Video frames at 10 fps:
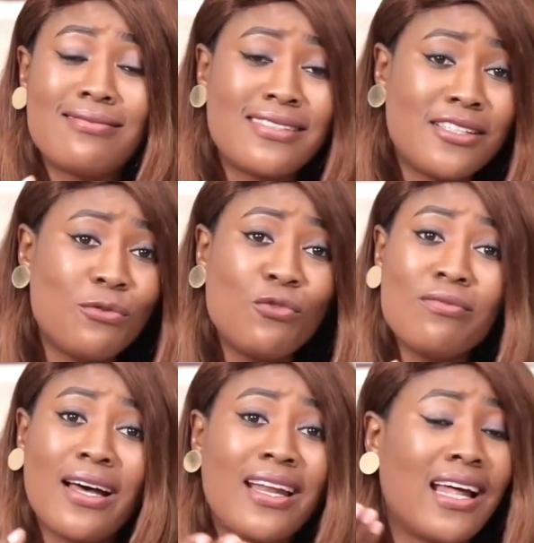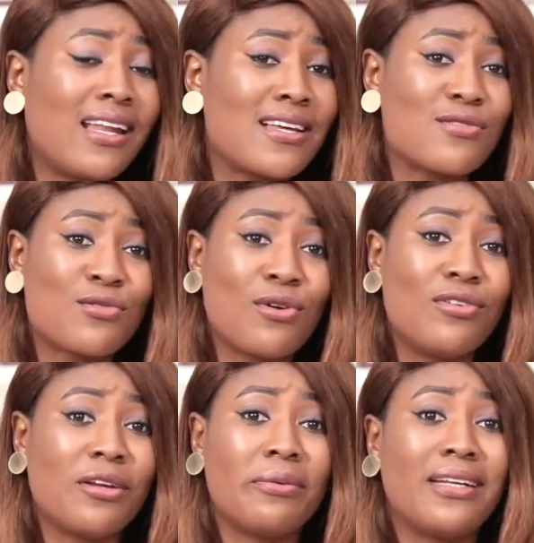The woman and her
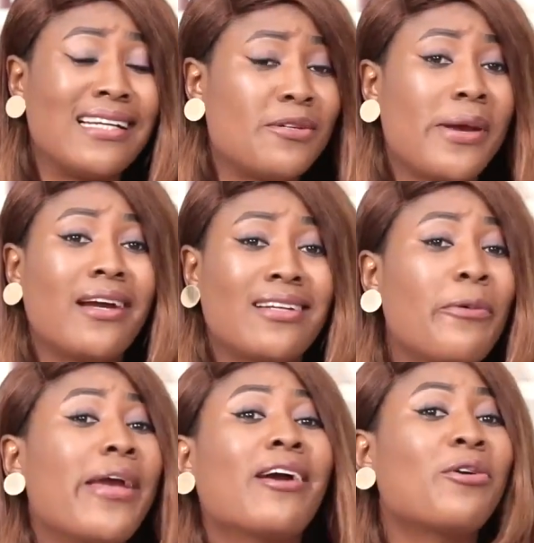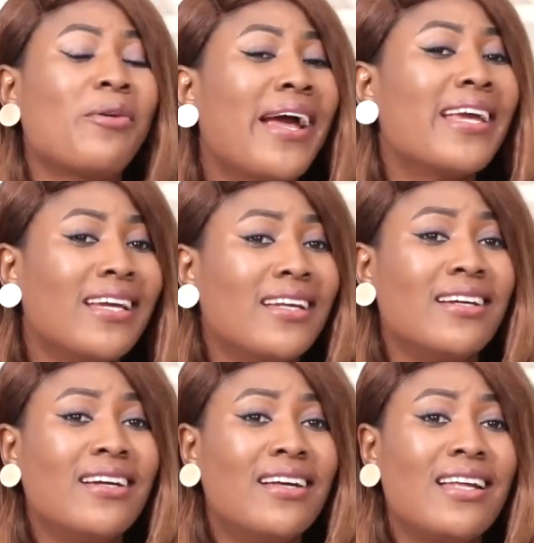son they, that, they were, that were crying,
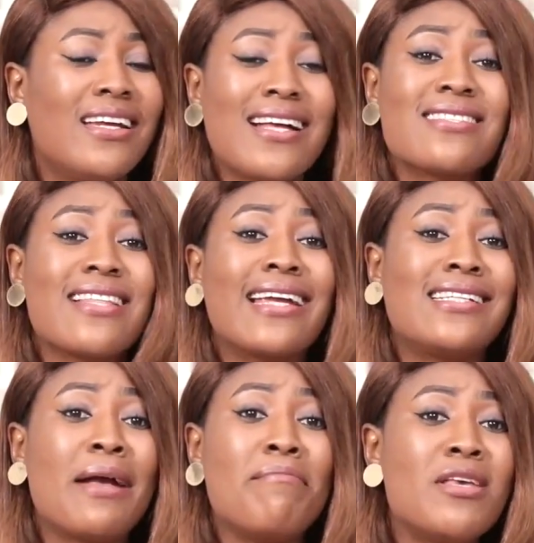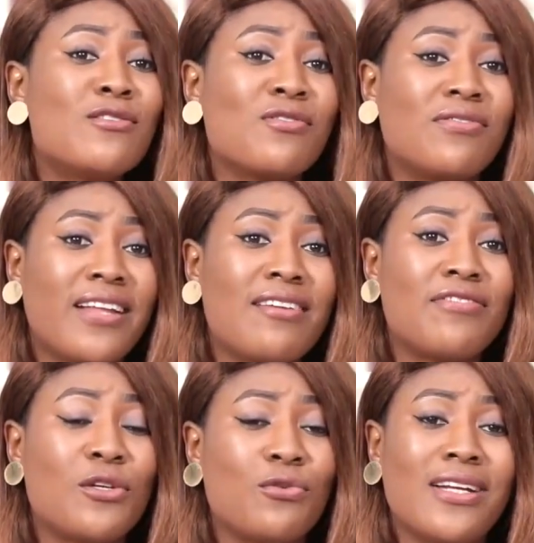that's like their means of
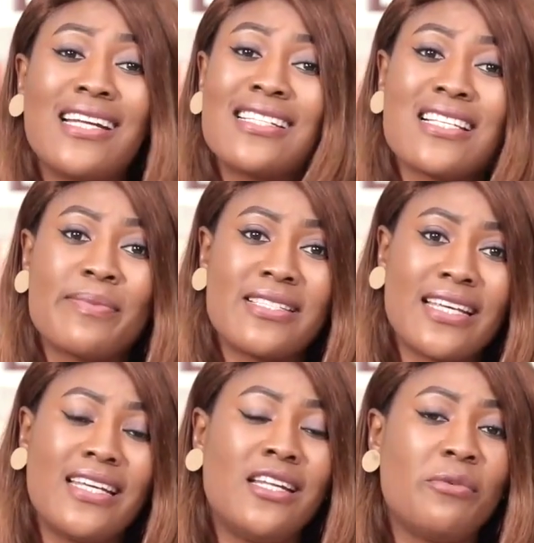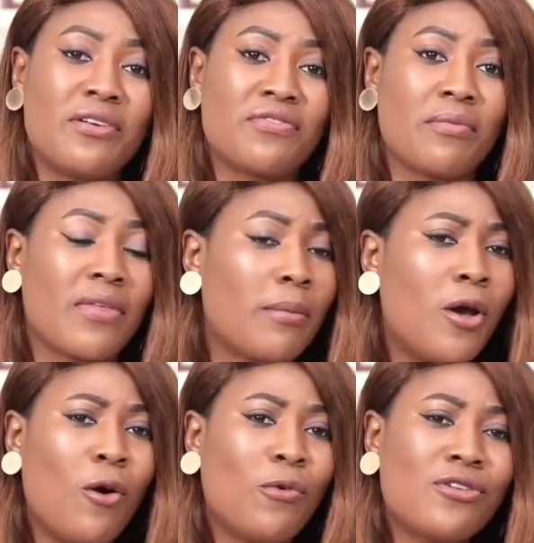livelihood and it has been taken away from them.
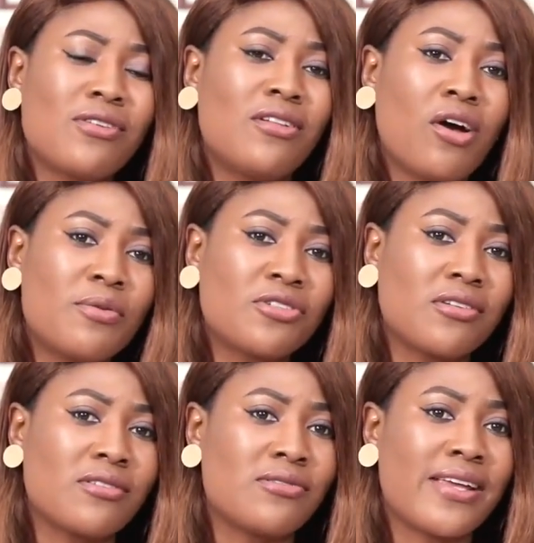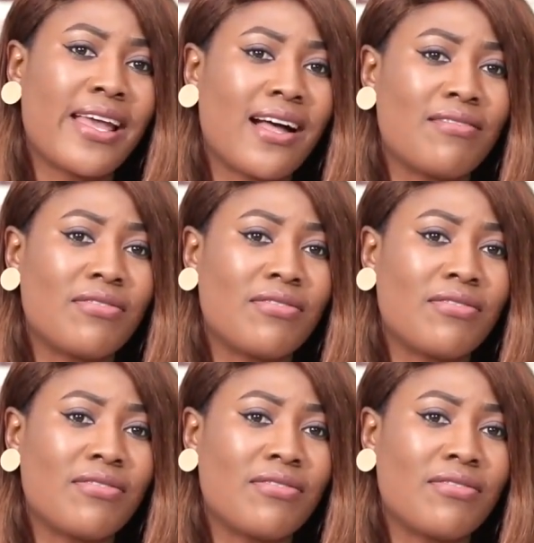What other options do they have?